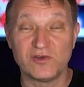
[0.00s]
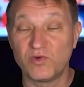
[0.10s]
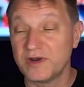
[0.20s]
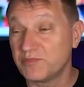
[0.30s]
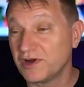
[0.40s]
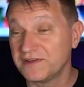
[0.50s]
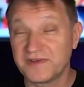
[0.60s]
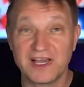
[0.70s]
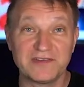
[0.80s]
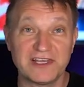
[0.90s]

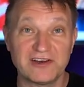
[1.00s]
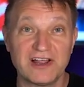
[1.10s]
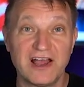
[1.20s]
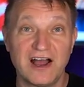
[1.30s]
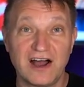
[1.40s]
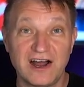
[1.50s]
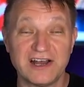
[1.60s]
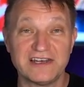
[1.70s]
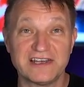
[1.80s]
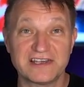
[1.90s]
1.5-liter
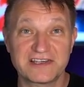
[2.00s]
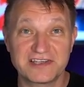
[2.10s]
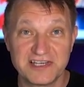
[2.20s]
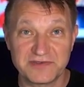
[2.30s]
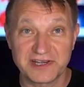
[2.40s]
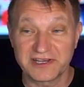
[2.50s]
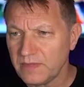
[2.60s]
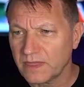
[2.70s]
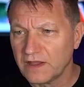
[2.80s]
Honda Civic.